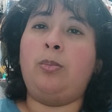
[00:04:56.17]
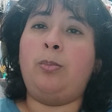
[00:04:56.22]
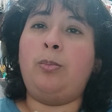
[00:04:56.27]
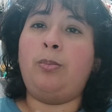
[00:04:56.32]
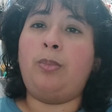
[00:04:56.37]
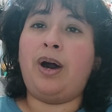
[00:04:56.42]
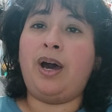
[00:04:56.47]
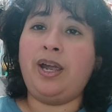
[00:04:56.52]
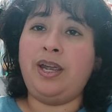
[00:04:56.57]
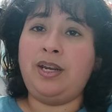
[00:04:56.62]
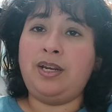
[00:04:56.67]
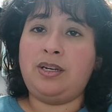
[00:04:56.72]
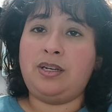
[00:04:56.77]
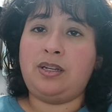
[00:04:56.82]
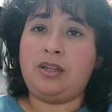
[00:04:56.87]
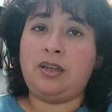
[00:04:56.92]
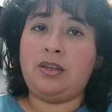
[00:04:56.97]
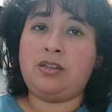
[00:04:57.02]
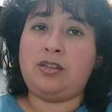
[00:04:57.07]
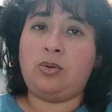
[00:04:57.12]

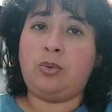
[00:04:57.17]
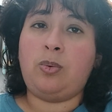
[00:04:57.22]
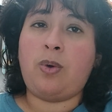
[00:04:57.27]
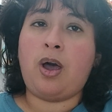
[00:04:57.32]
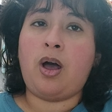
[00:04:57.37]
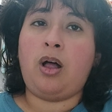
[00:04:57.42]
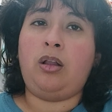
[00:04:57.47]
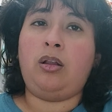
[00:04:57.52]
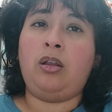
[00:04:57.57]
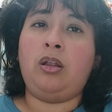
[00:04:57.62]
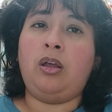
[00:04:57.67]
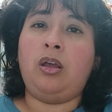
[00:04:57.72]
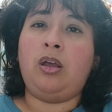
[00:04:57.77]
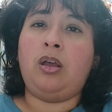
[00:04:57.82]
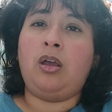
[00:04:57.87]
mind as well.